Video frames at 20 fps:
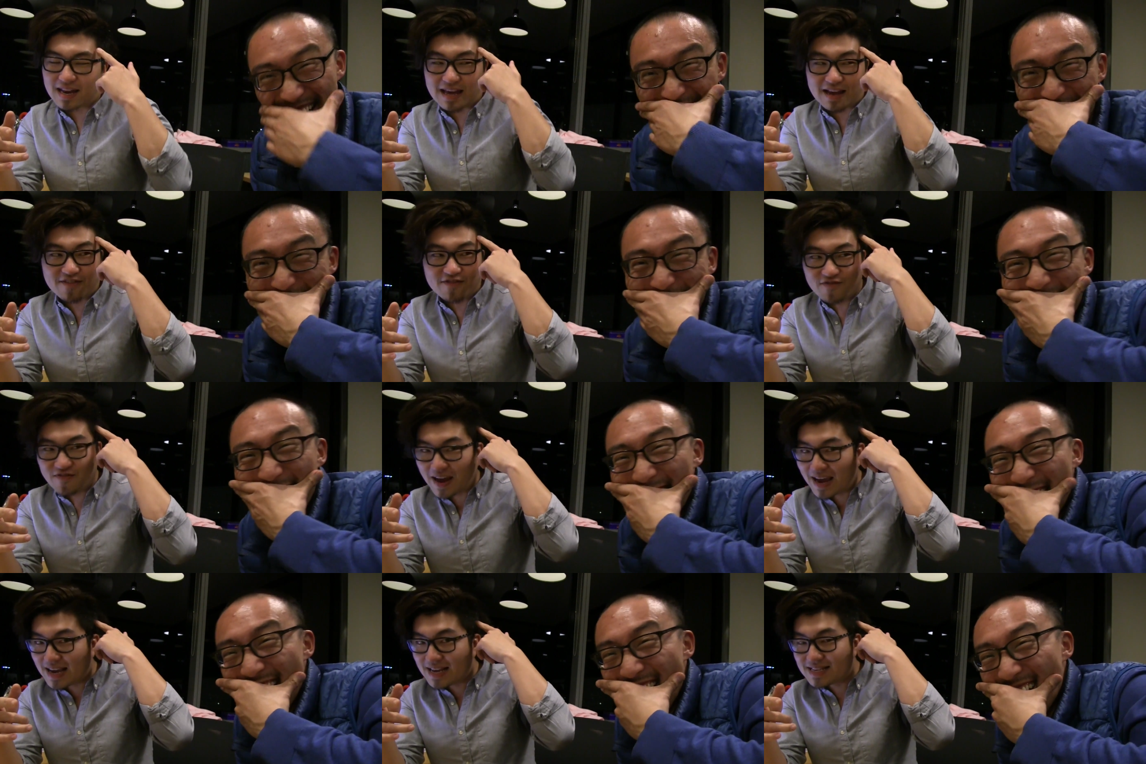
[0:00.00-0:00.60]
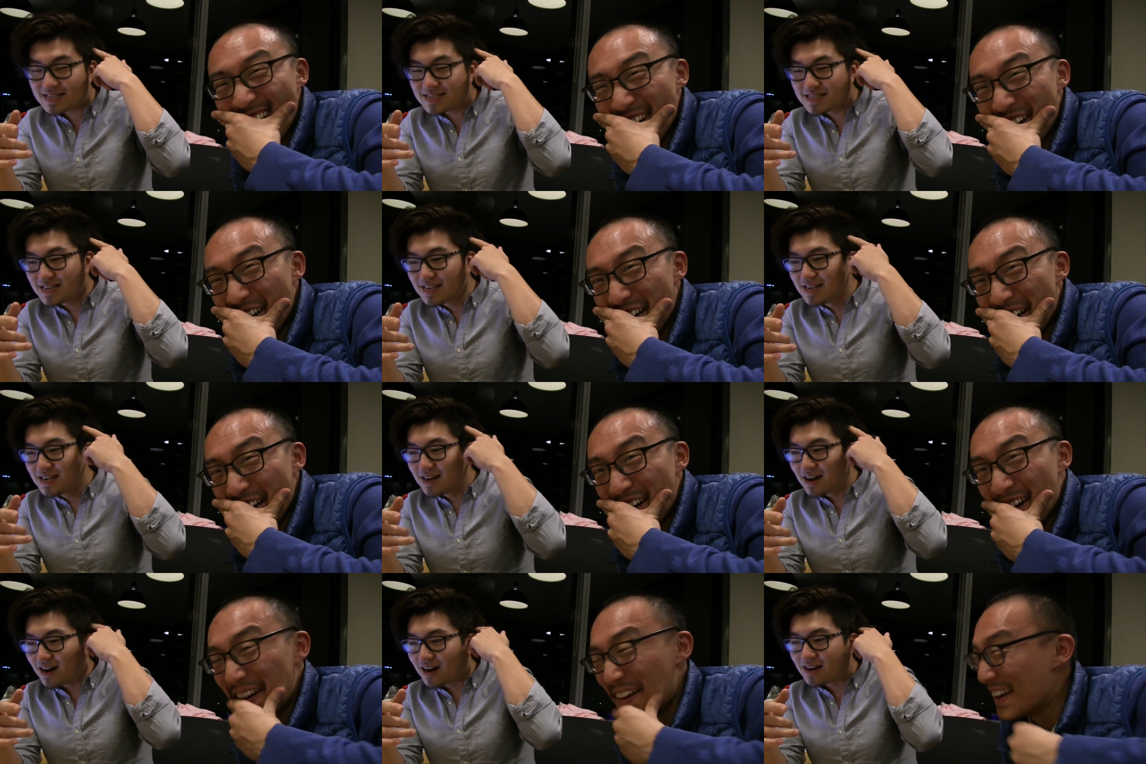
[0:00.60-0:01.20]
Speaker 1: get like fades
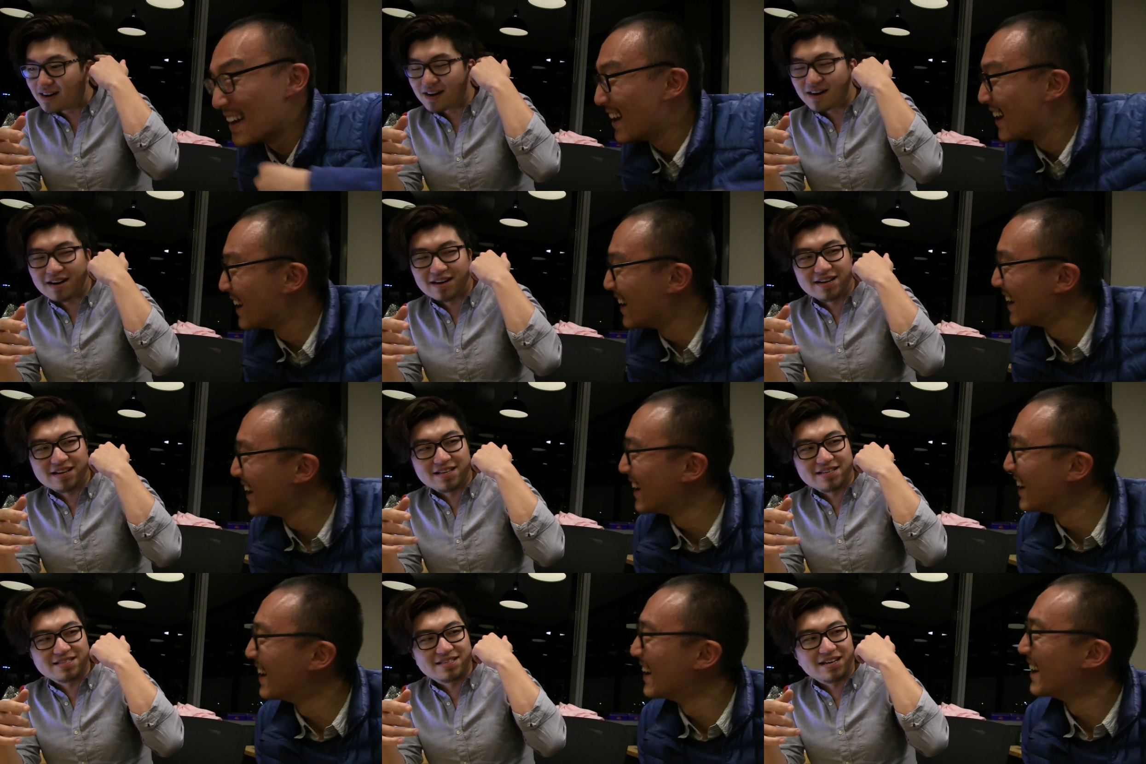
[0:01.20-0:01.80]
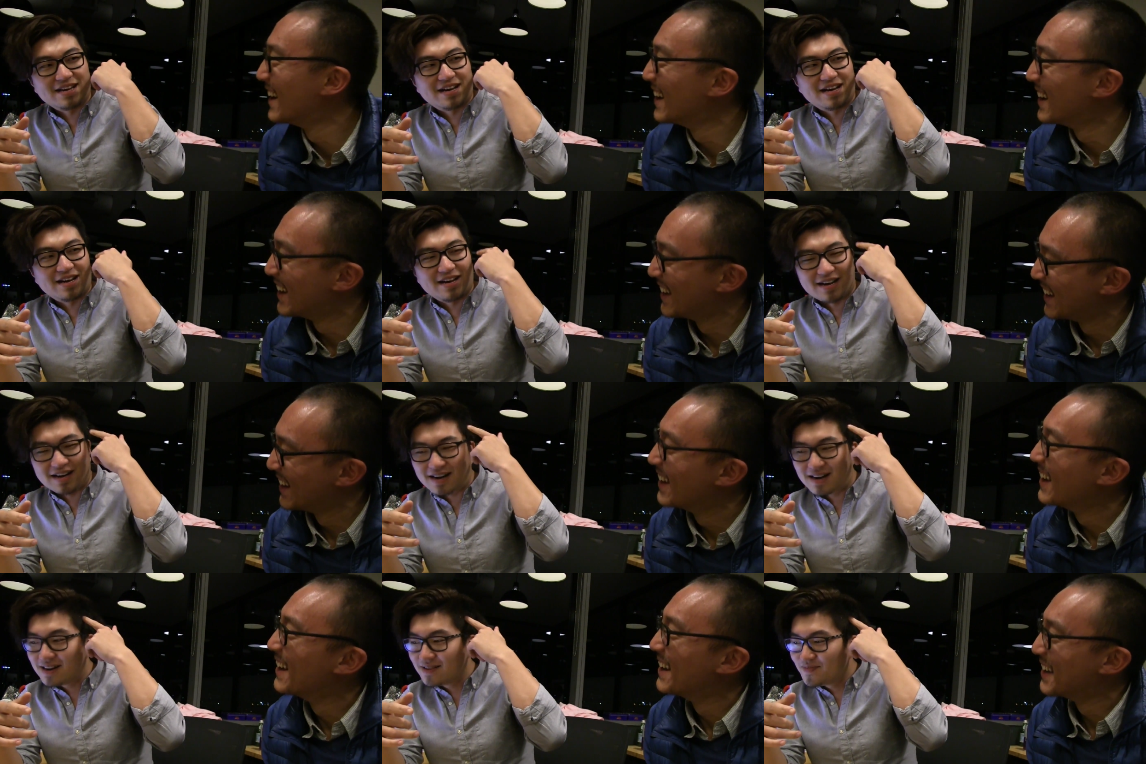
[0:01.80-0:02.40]
on, on, his,
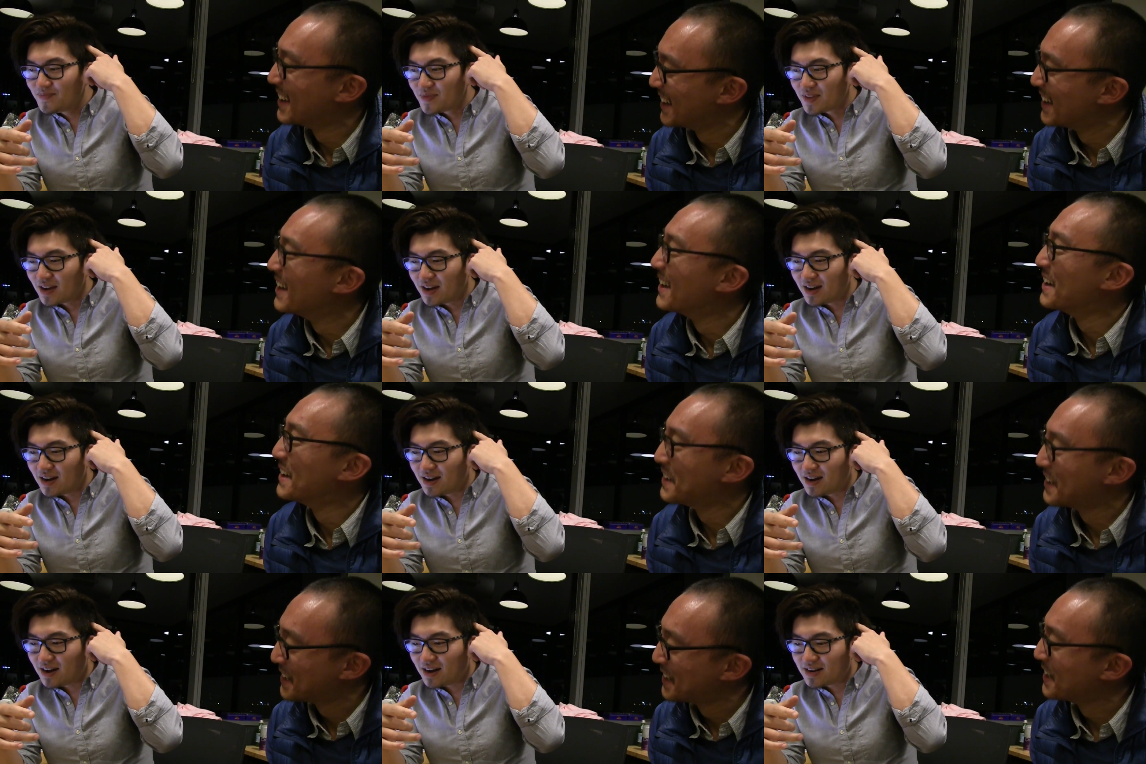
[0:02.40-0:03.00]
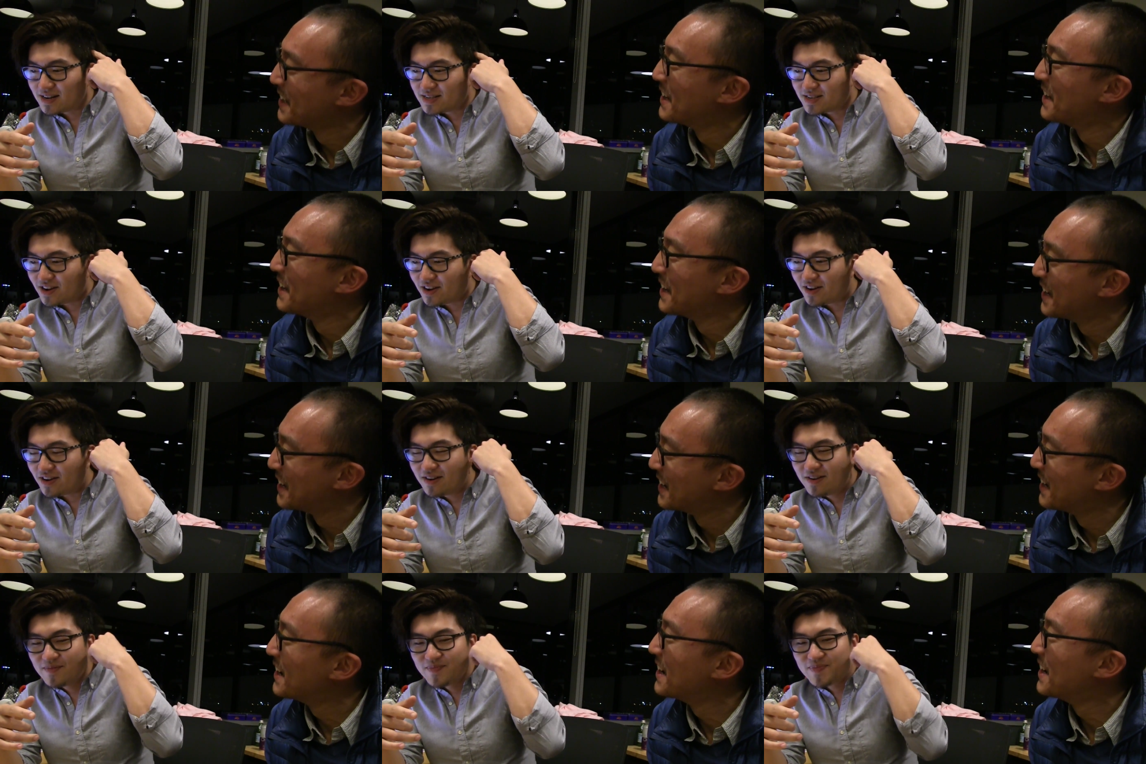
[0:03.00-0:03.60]
uh, uh, on his
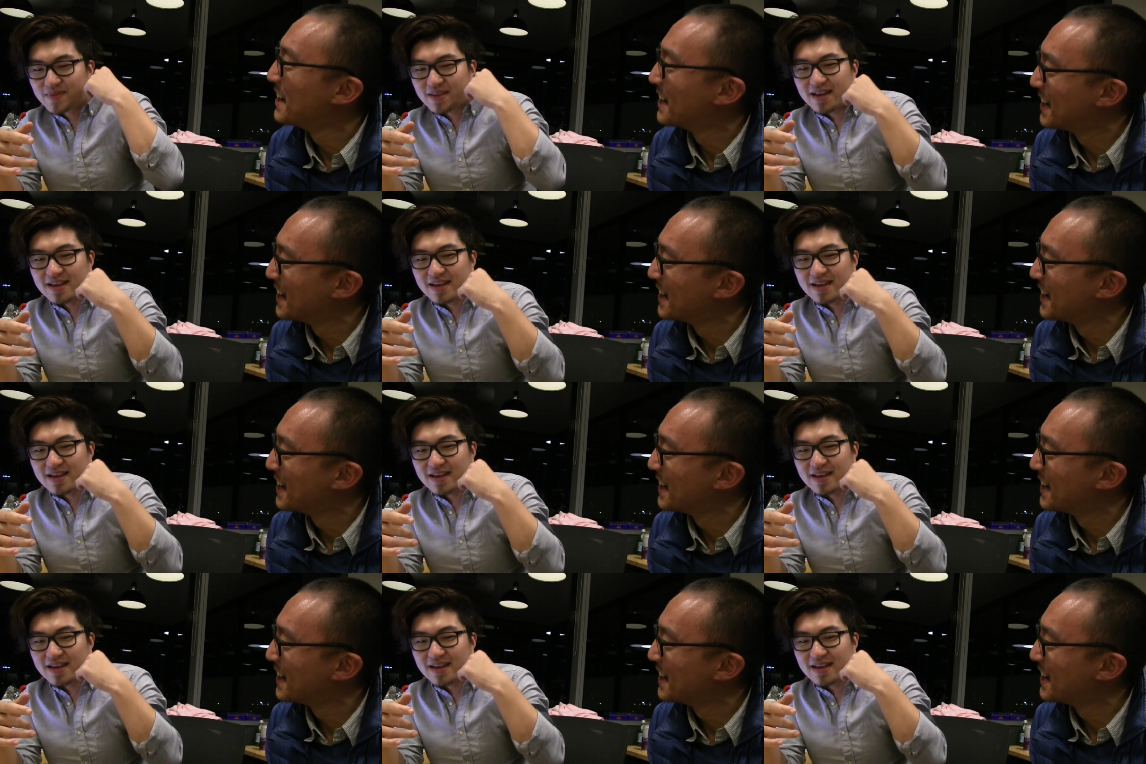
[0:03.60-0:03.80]
hair.